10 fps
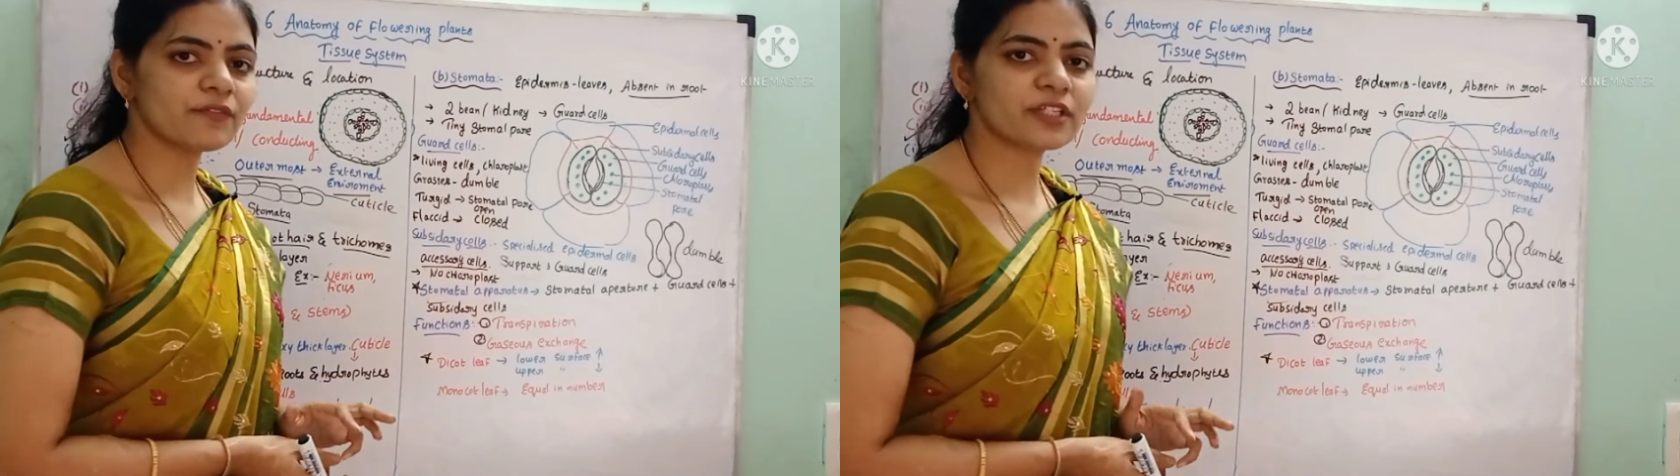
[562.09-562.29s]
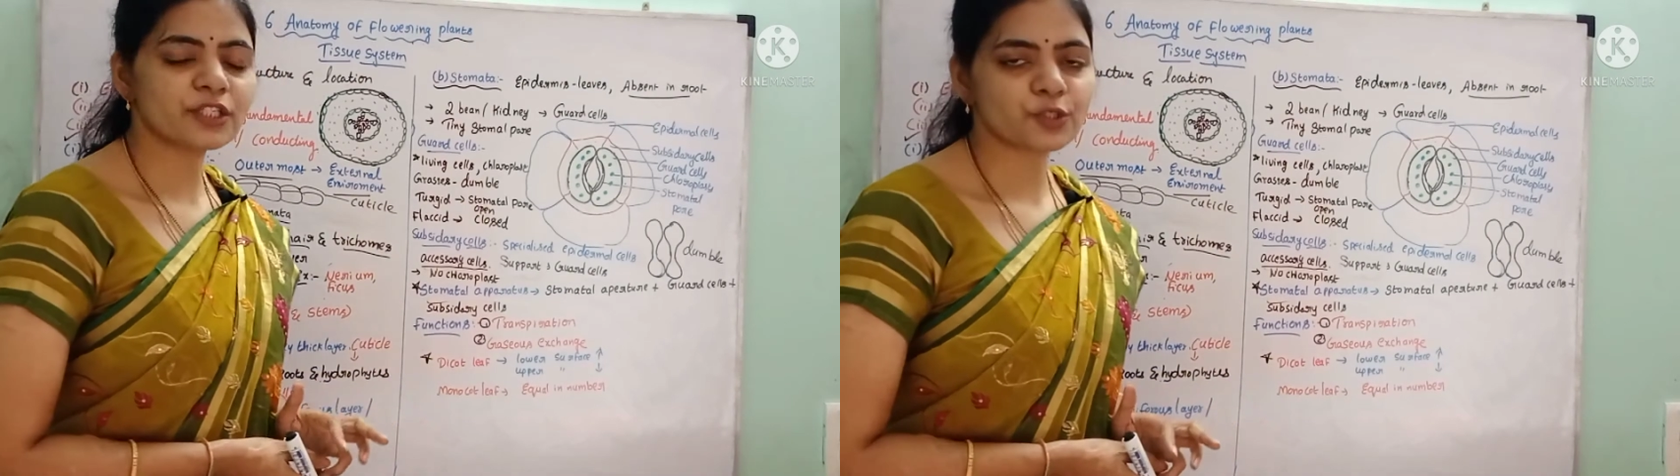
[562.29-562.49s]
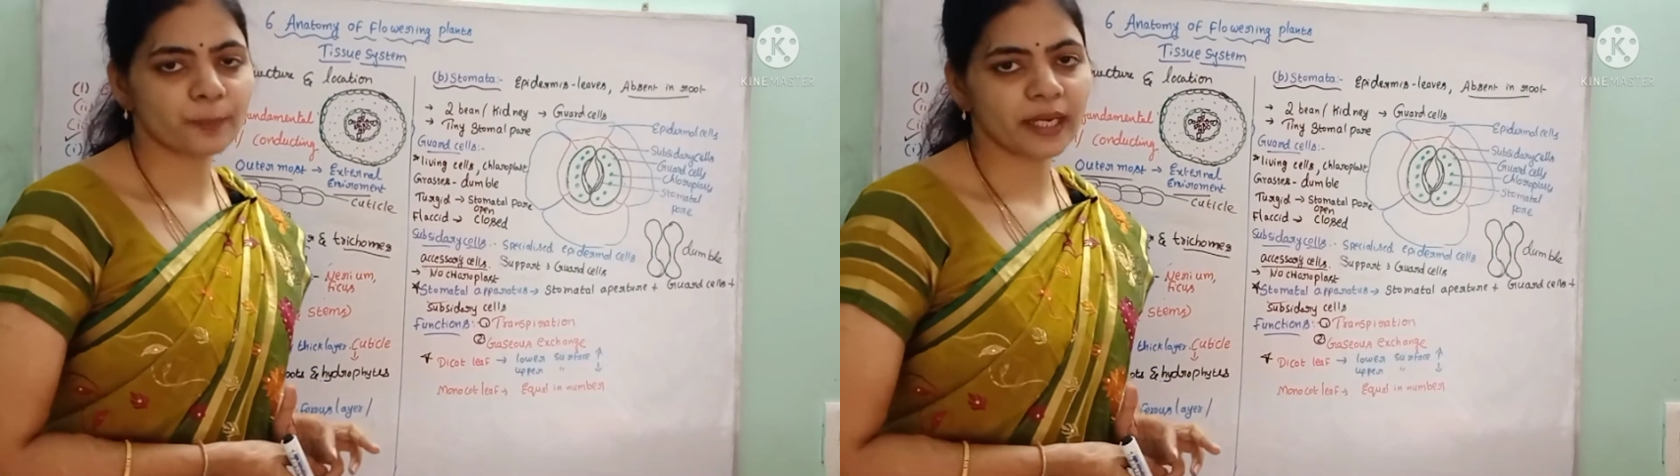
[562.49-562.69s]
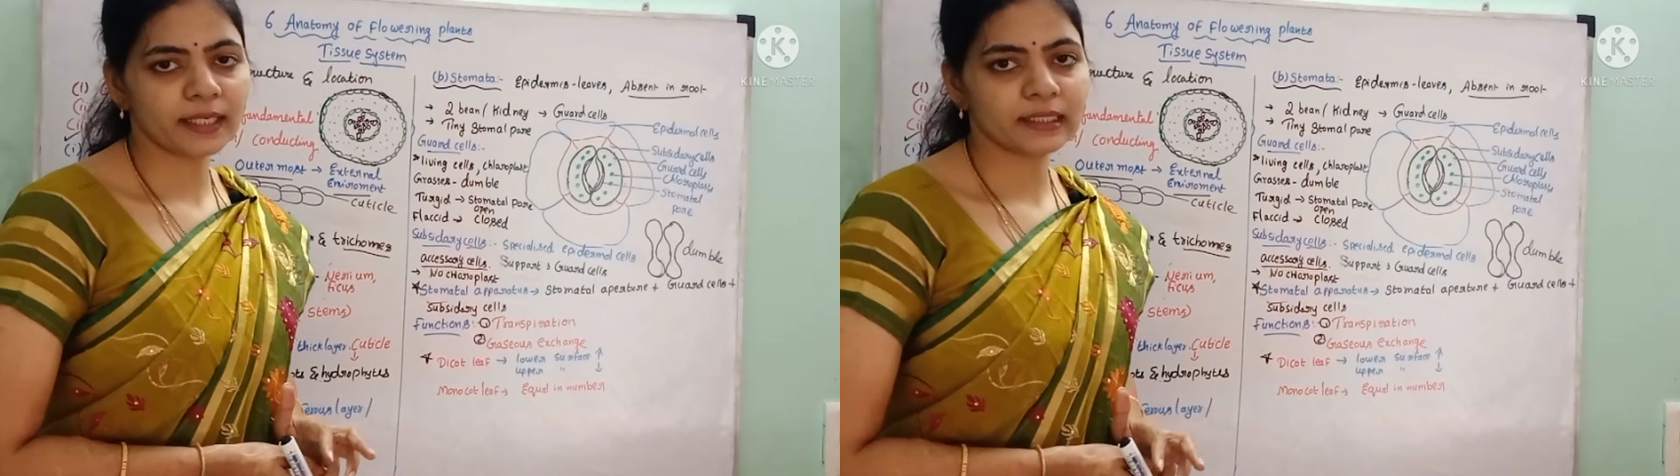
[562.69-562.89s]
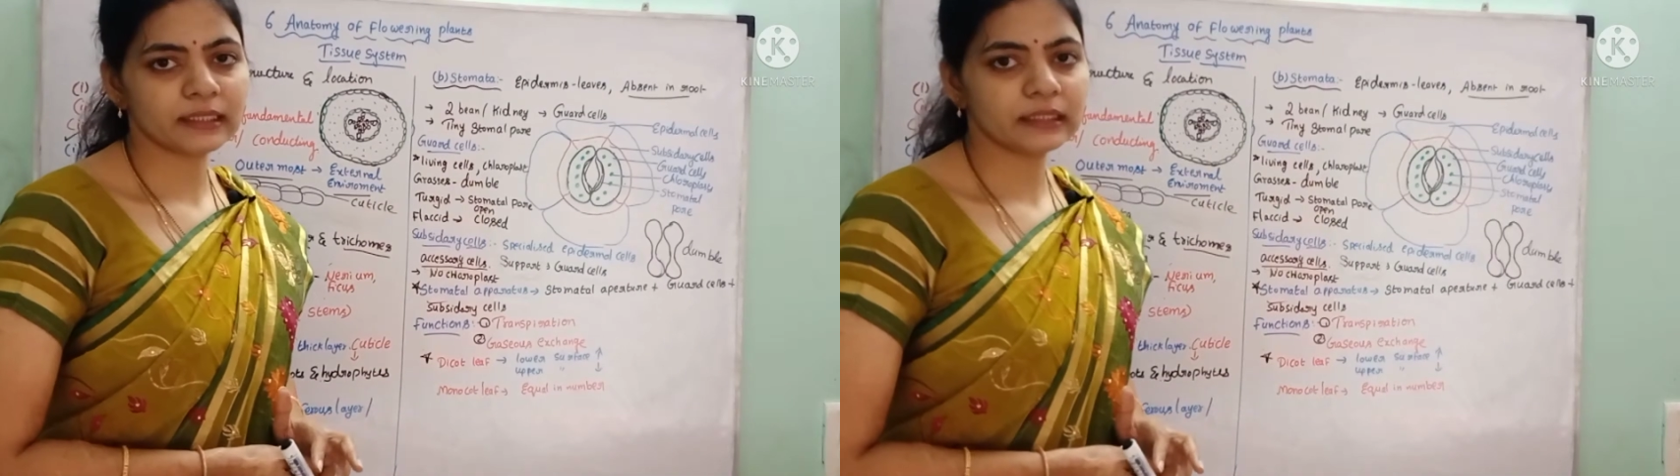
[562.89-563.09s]
of this
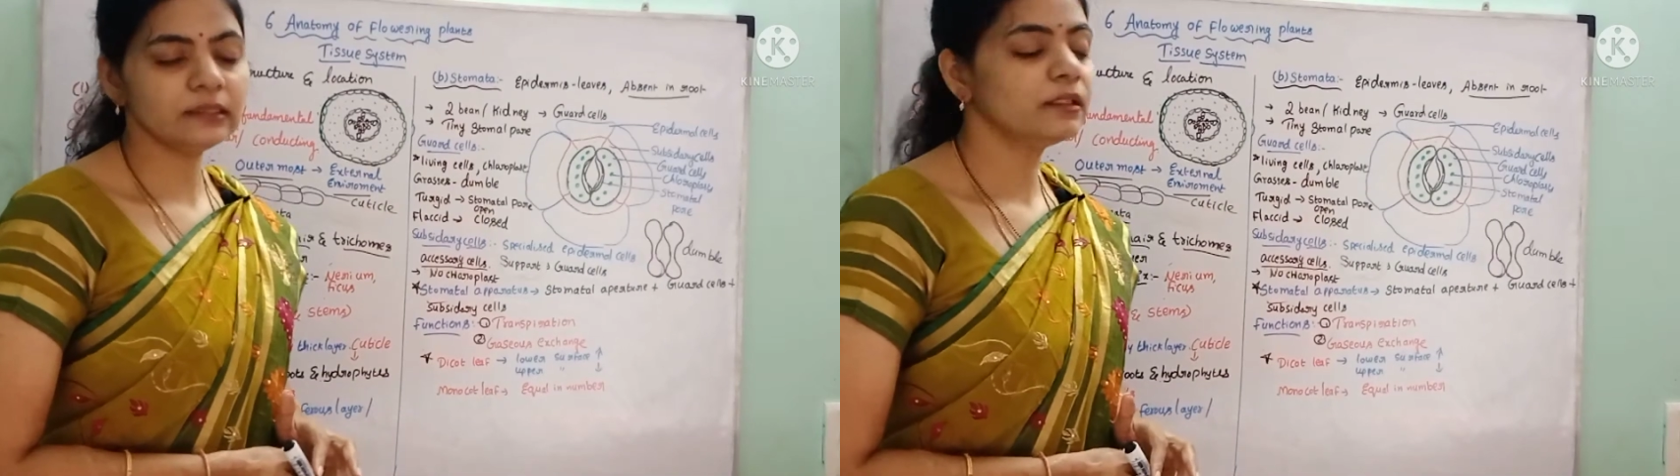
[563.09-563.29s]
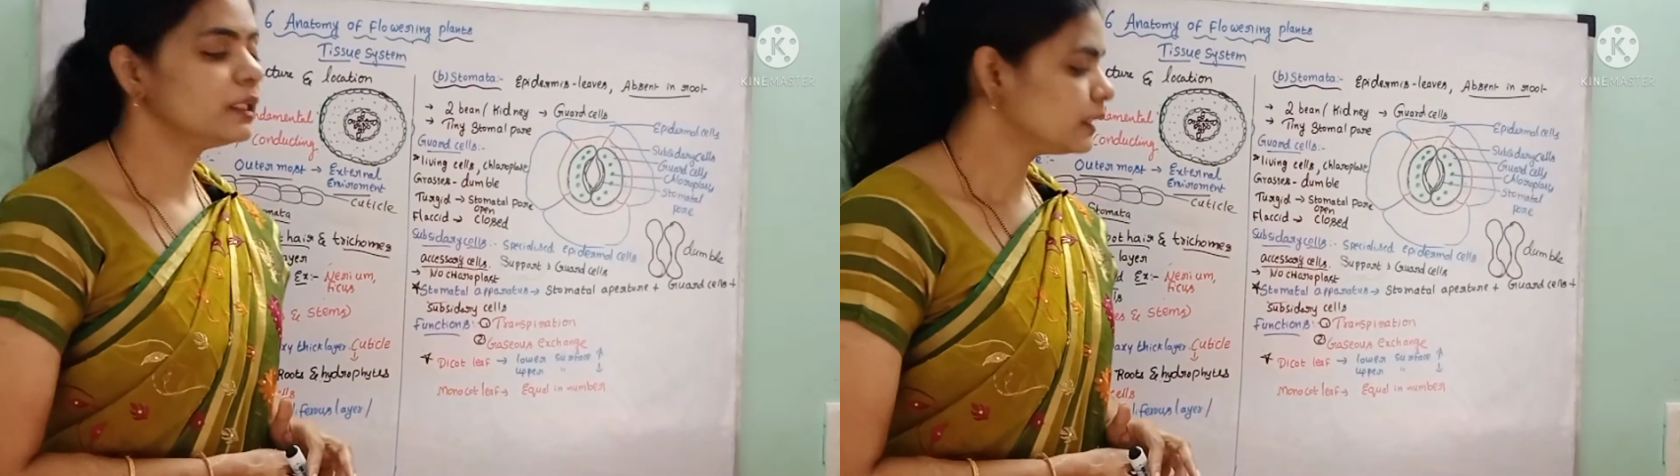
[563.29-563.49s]
stomata?